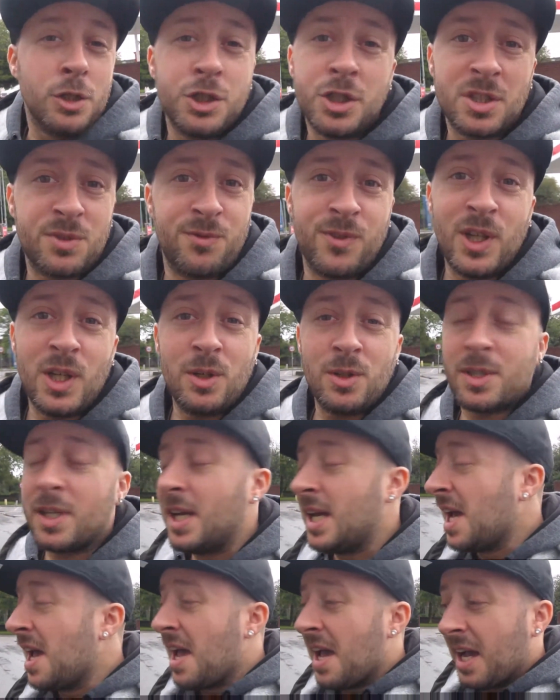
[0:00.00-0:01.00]
just vlog
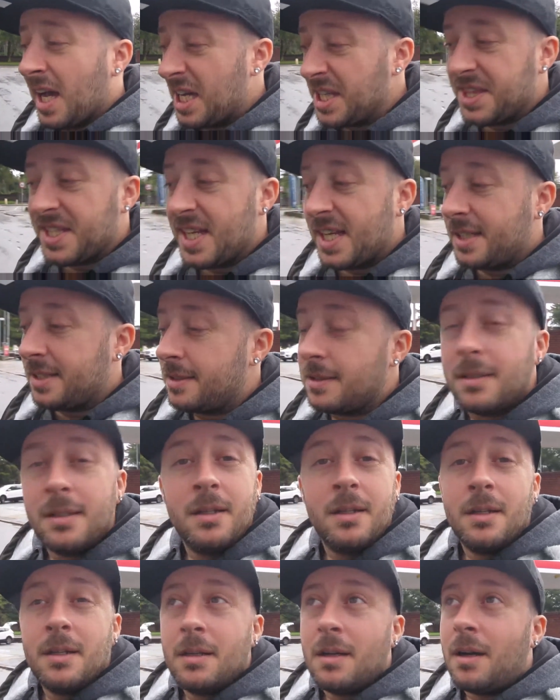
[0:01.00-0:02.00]
and then
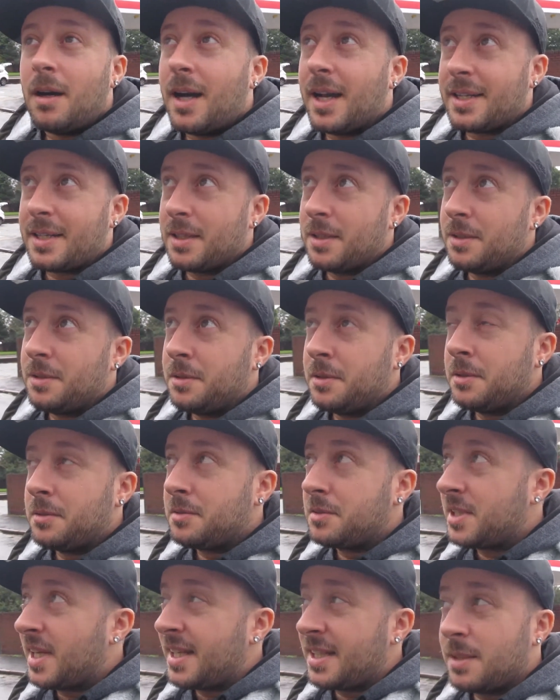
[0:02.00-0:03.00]
I can
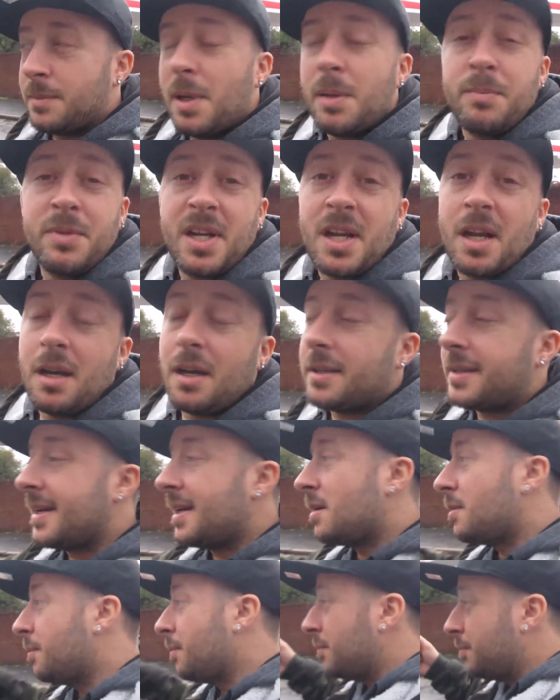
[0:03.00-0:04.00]
take the memory card
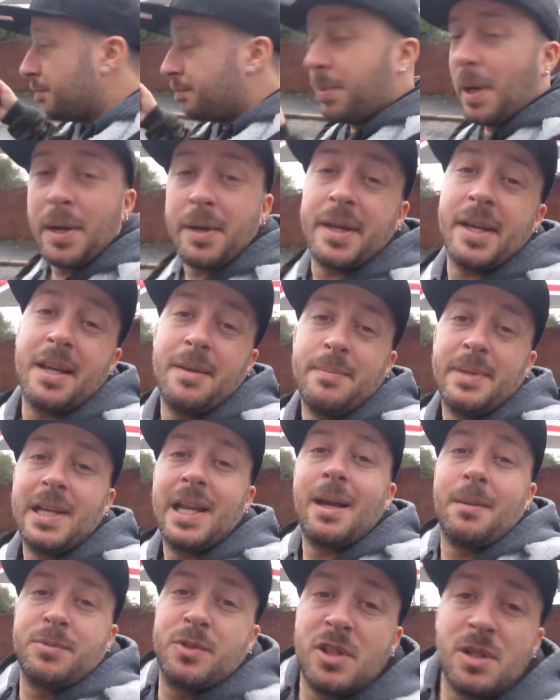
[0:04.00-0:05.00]
out, bung it in my
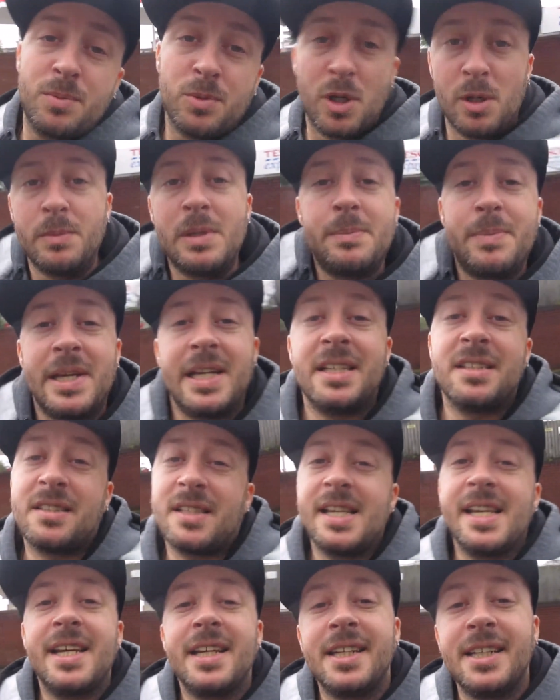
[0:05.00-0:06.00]
laptop or my
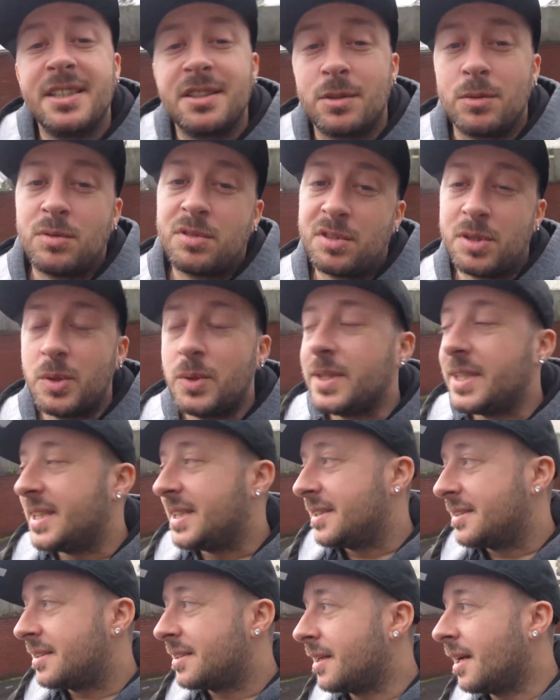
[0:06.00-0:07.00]
PC and it's all
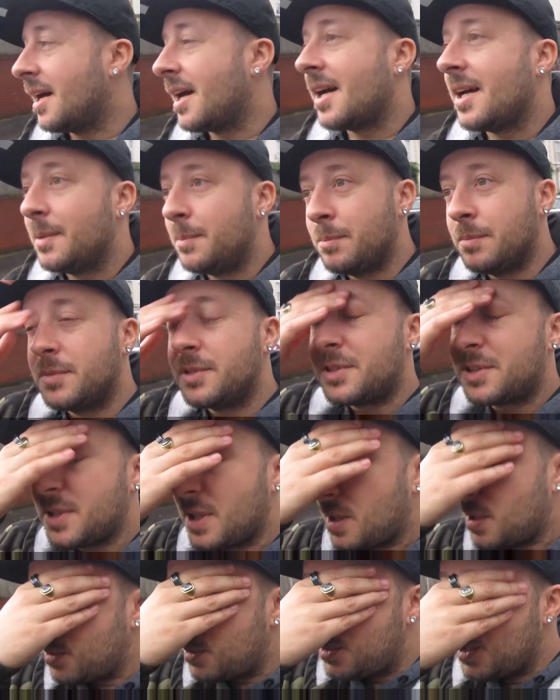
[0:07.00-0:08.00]
sorted. Um,
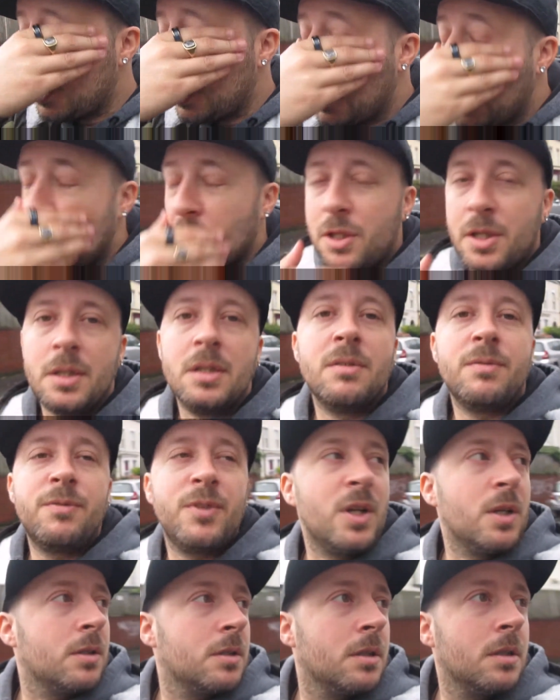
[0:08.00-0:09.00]
so, gonna
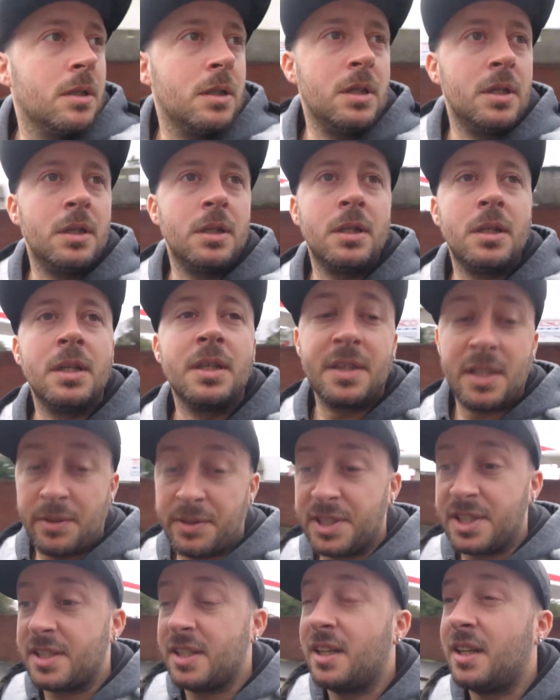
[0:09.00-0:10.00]
vlog, they're
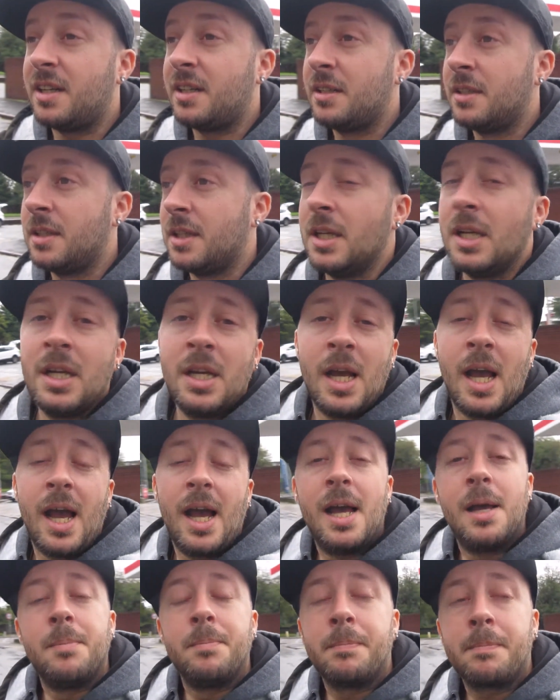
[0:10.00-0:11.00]
in the car.
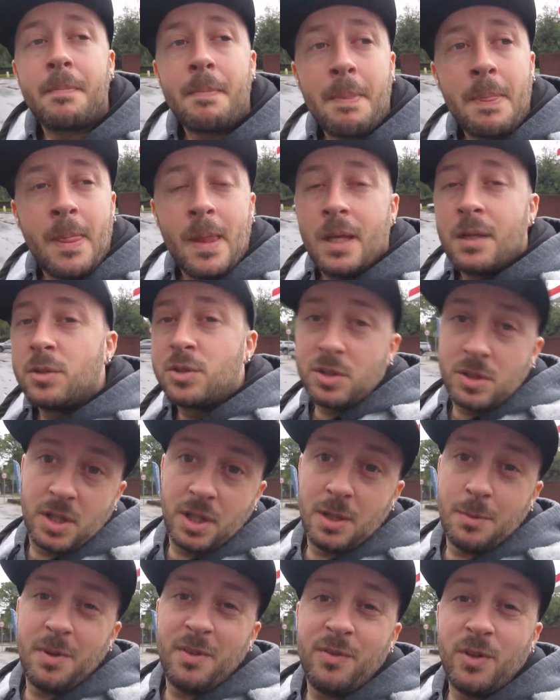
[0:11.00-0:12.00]
Um,
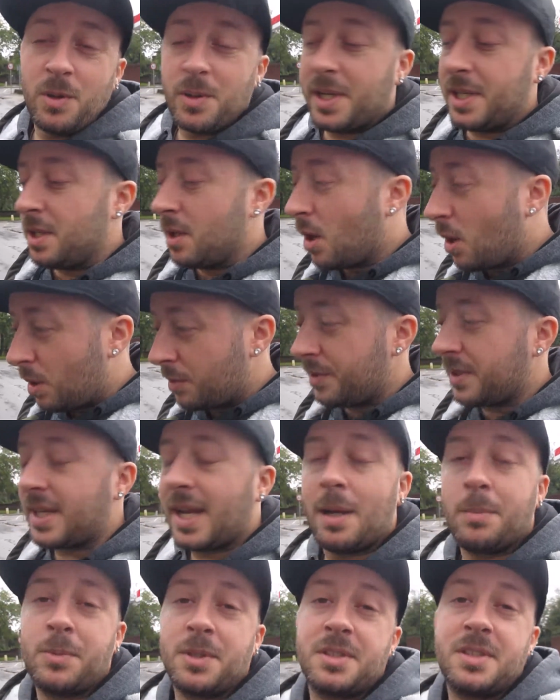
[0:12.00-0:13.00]
gonna be vlogging on the
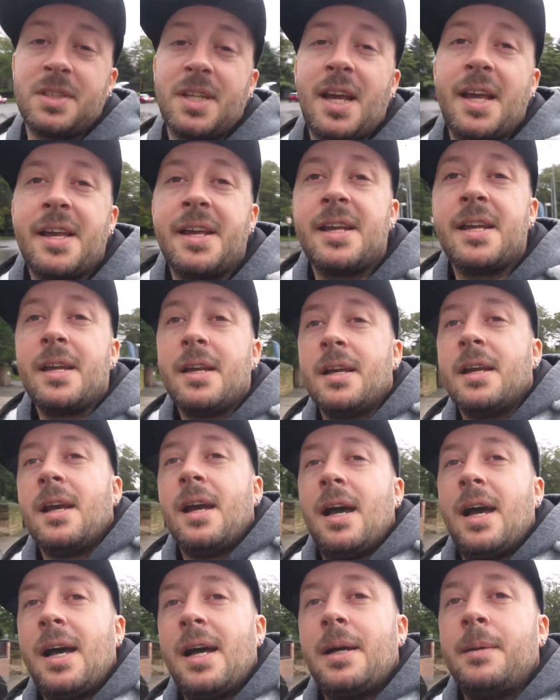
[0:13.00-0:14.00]
camera today.
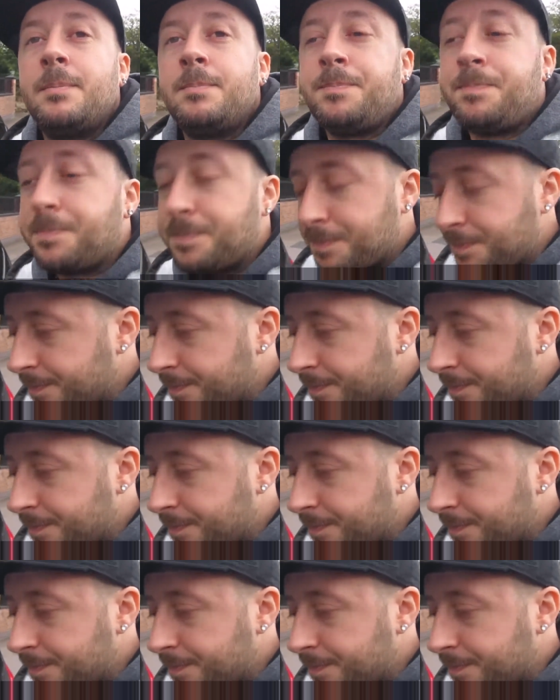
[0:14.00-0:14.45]
Um,